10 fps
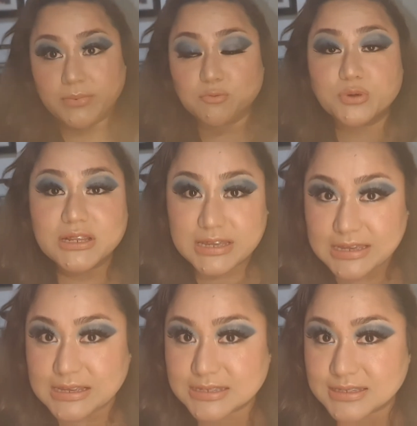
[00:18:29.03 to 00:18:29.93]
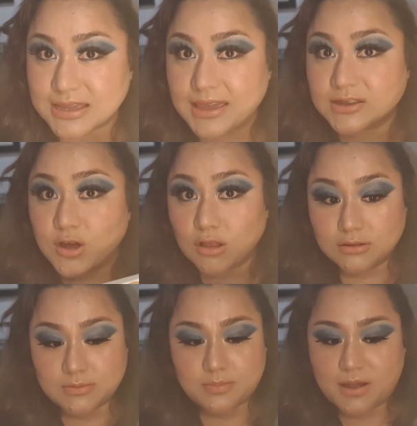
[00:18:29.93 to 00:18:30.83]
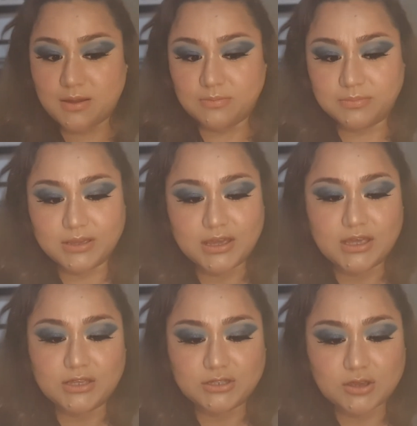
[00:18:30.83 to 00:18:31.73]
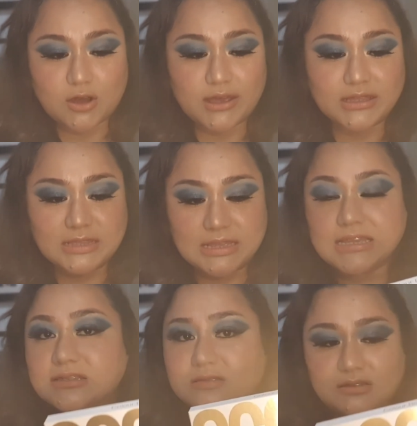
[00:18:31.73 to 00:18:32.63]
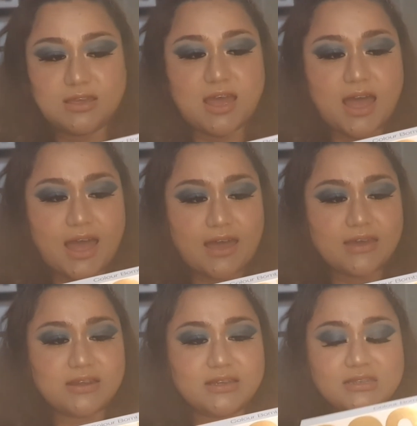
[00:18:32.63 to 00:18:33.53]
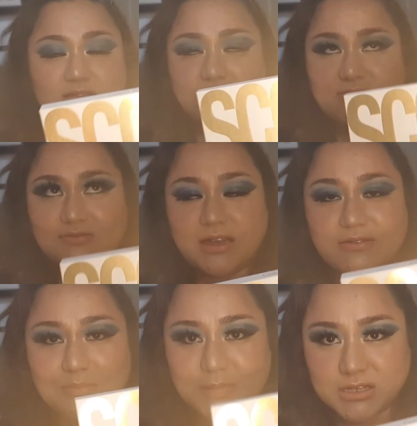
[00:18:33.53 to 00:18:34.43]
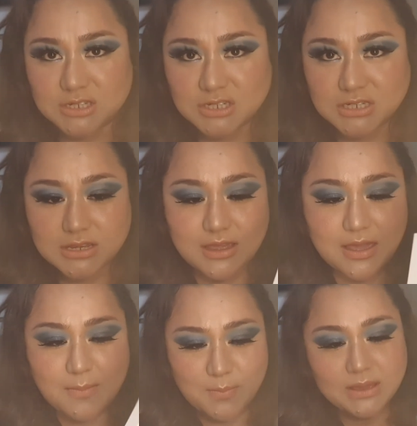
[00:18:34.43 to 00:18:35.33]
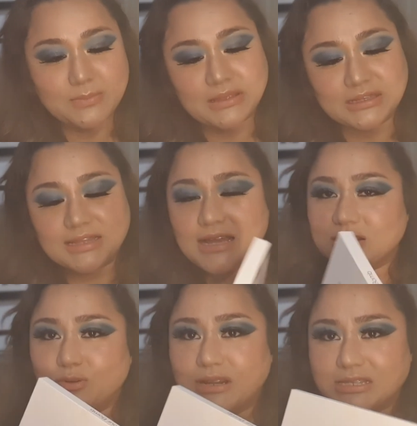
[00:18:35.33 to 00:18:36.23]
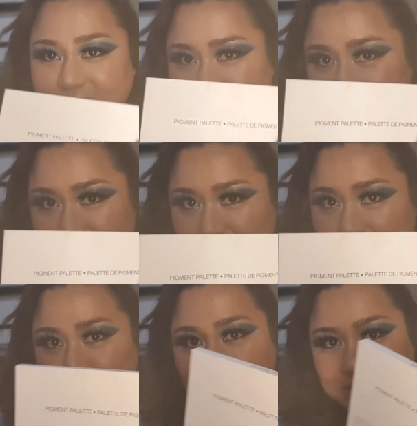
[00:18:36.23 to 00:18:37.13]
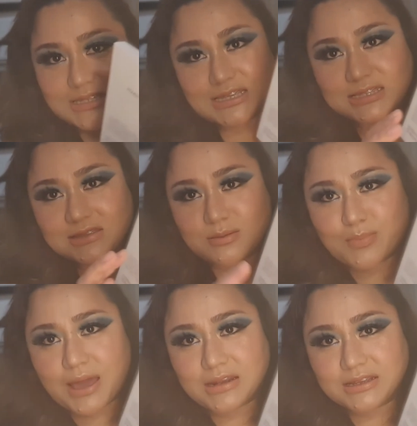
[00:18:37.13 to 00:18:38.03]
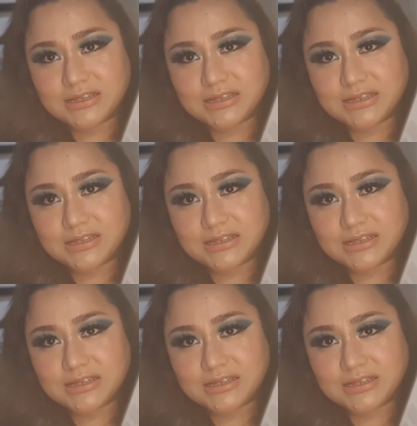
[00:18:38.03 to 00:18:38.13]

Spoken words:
It really is a color bomb. So it is hot. It is very much pigmented, like what I said, like what it says in the palette.